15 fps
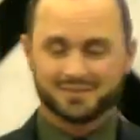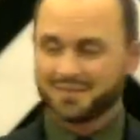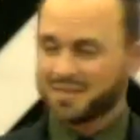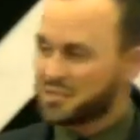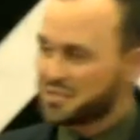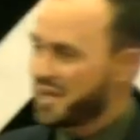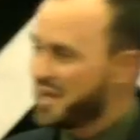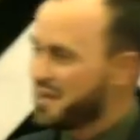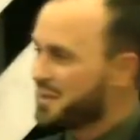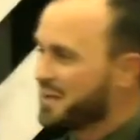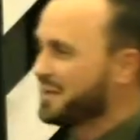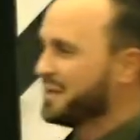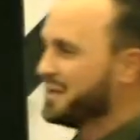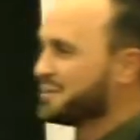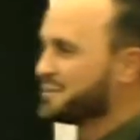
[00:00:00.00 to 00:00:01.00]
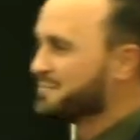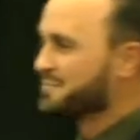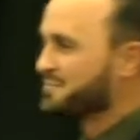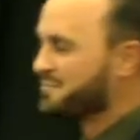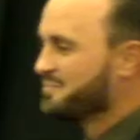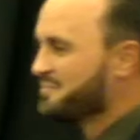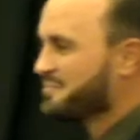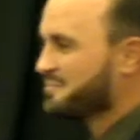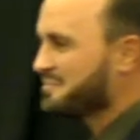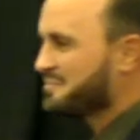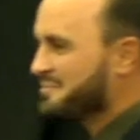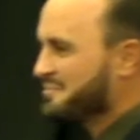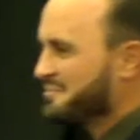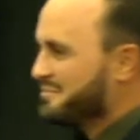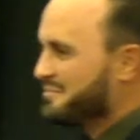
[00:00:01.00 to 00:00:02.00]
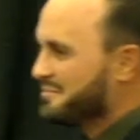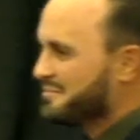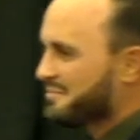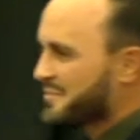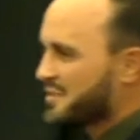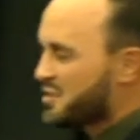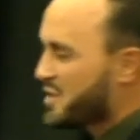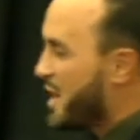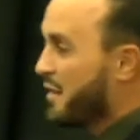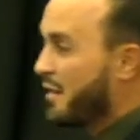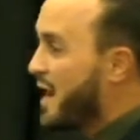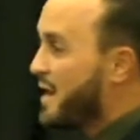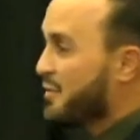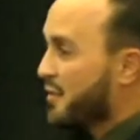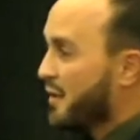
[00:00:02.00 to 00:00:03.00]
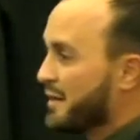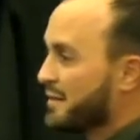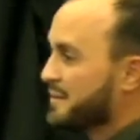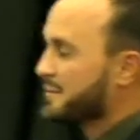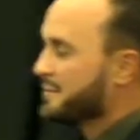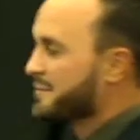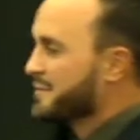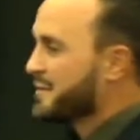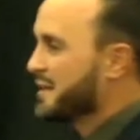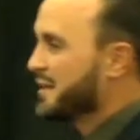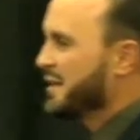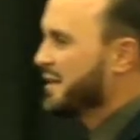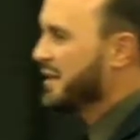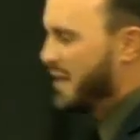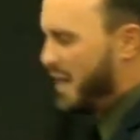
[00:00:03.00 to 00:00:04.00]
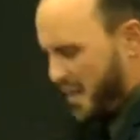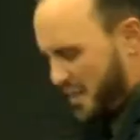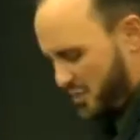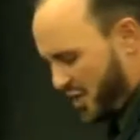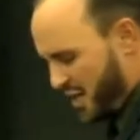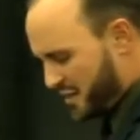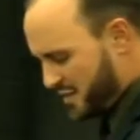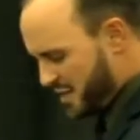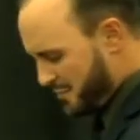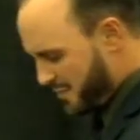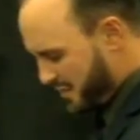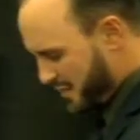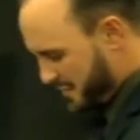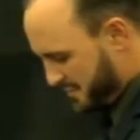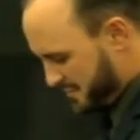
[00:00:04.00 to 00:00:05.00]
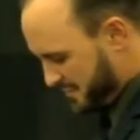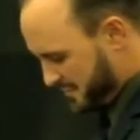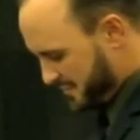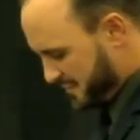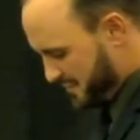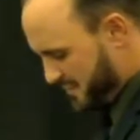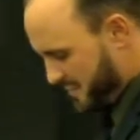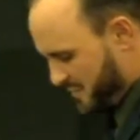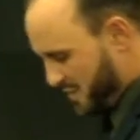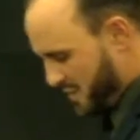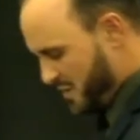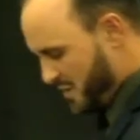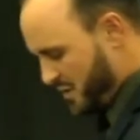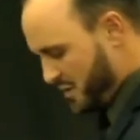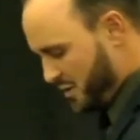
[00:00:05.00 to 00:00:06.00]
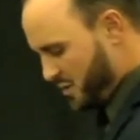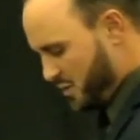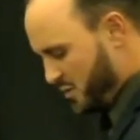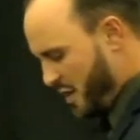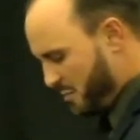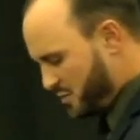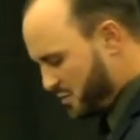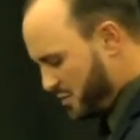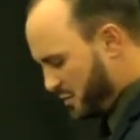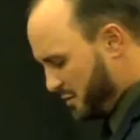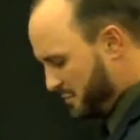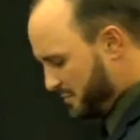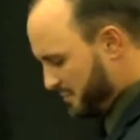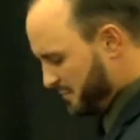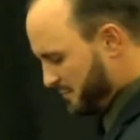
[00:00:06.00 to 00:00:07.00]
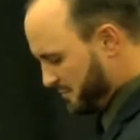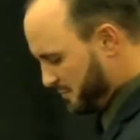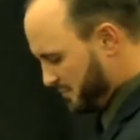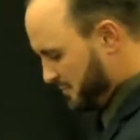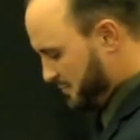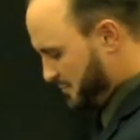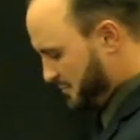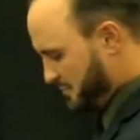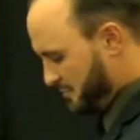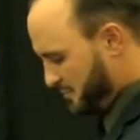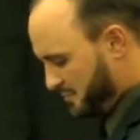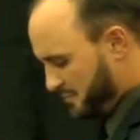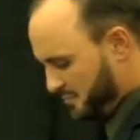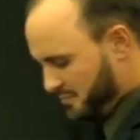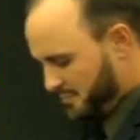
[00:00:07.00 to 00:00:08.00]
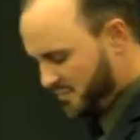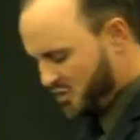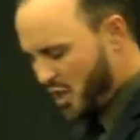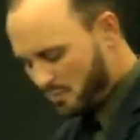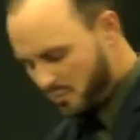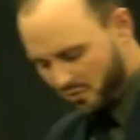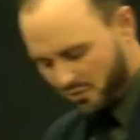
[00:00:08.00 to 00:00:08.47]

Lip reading: Can you say amen to this? Amen. It's not a light thing. 2 Timothy chapter 2. Chapter